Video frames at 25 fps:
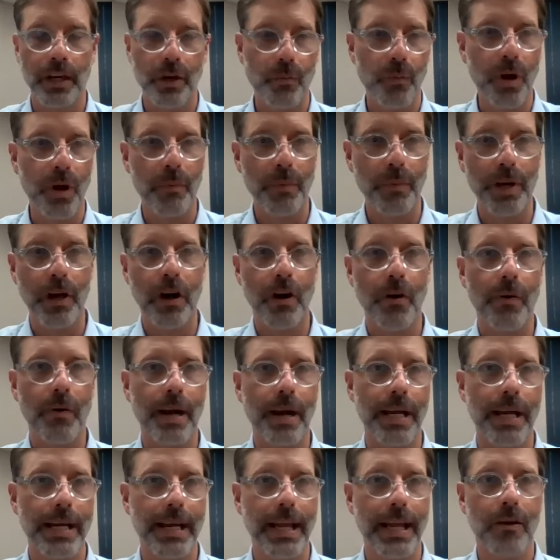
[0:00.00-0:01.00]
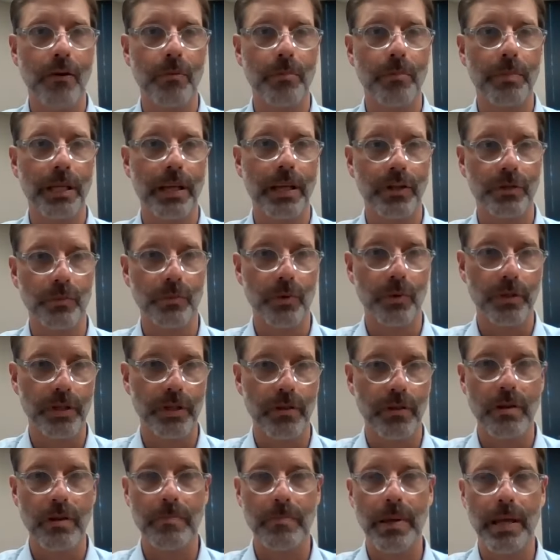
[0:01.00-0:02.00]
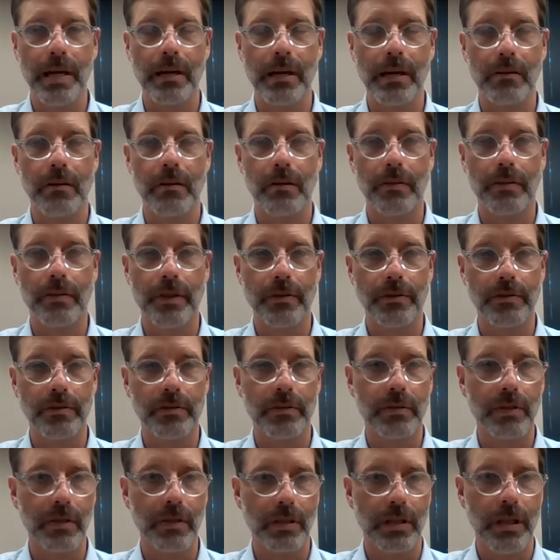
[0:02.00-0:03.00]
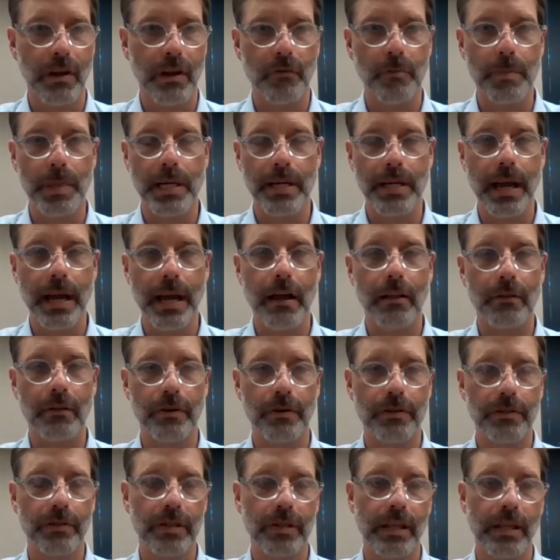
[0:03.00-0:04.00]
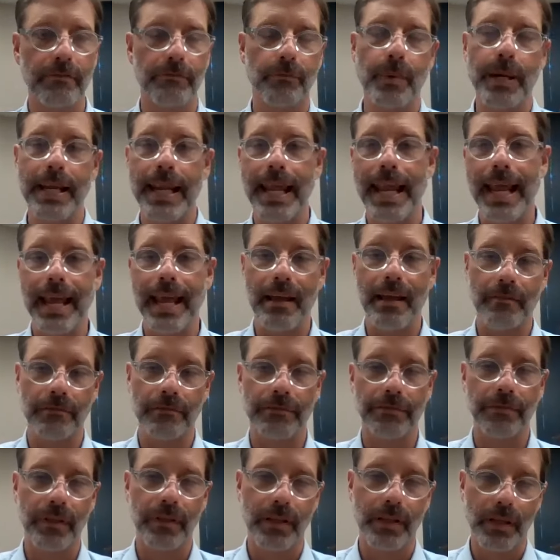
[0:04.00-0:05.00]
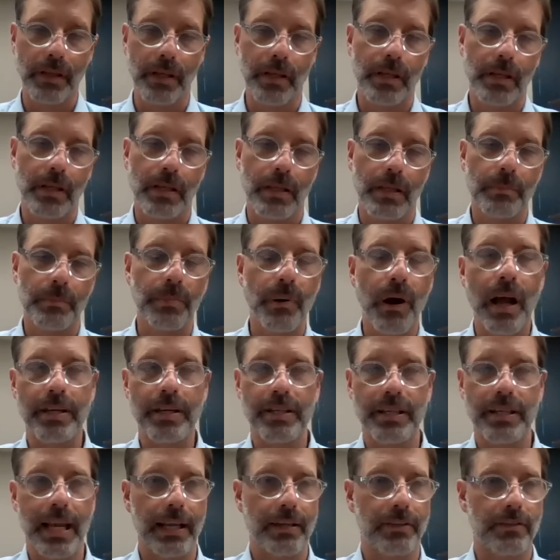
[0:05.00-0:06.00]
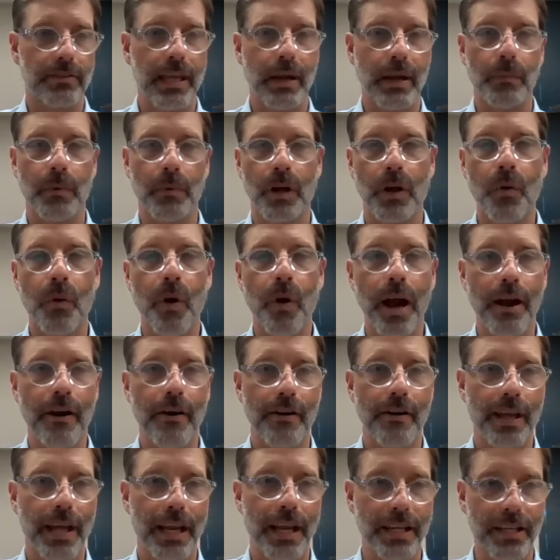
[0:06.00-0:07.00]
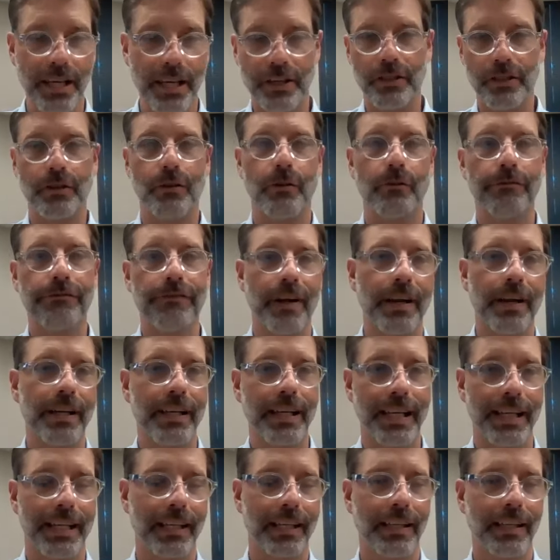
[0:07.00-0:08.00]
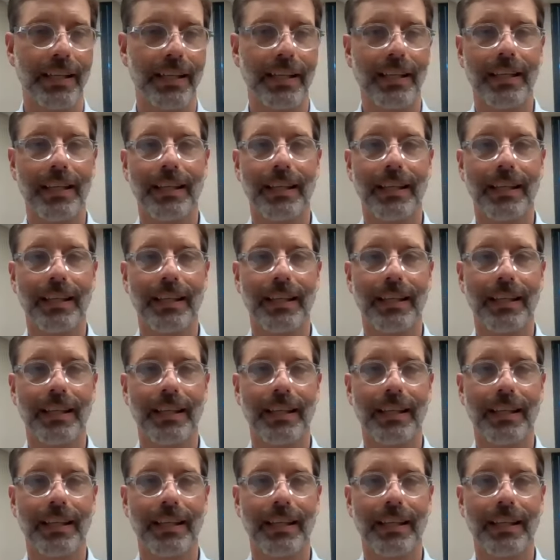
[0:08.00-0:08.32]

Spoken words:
Where we are right now, because we're so dependent on those government dollars, if we have projects that require additional funding,